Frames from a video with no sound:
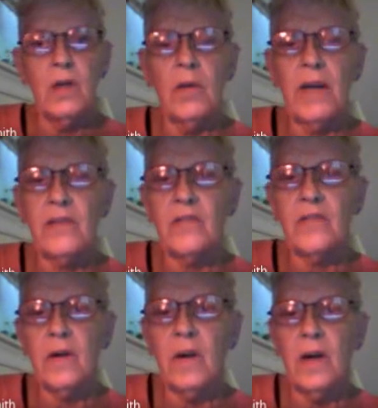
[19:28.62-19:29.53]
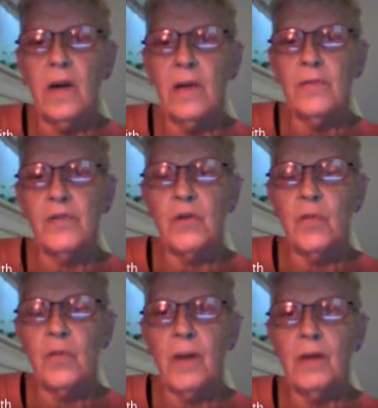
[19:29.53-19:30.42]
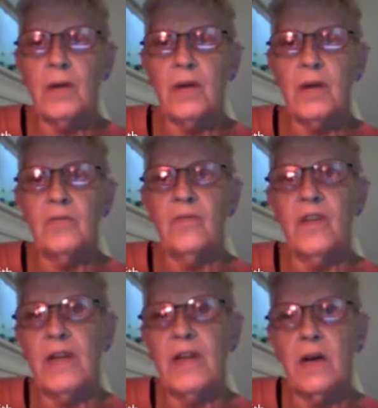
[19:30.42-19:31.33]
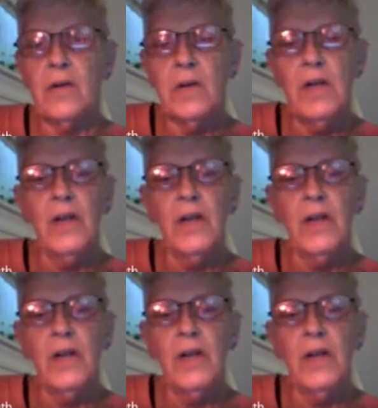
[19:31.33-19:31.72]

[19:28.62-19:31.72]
get Judith Butler in video,